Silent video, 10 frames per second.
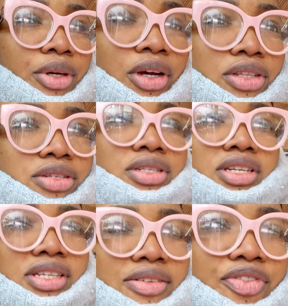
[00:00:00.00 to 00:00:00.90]
got to
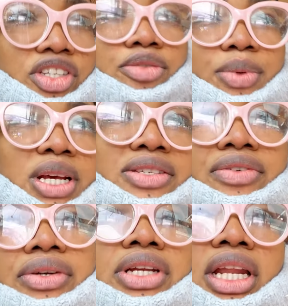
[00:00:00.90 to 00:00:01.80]
this fish place
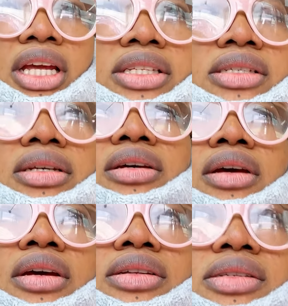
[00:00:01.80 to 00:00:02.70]
very late.
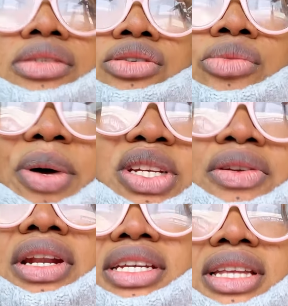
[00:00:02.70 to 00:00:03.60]
It's also part of
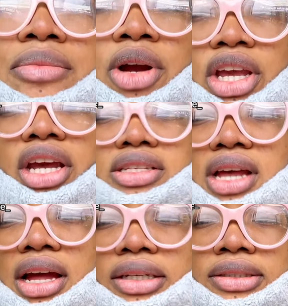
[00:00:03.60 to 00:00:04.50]
the Leicester market,
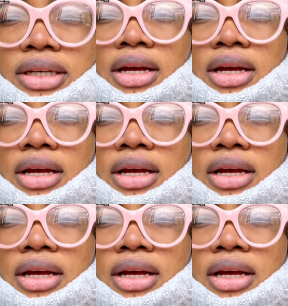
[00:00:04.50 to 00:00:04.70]
and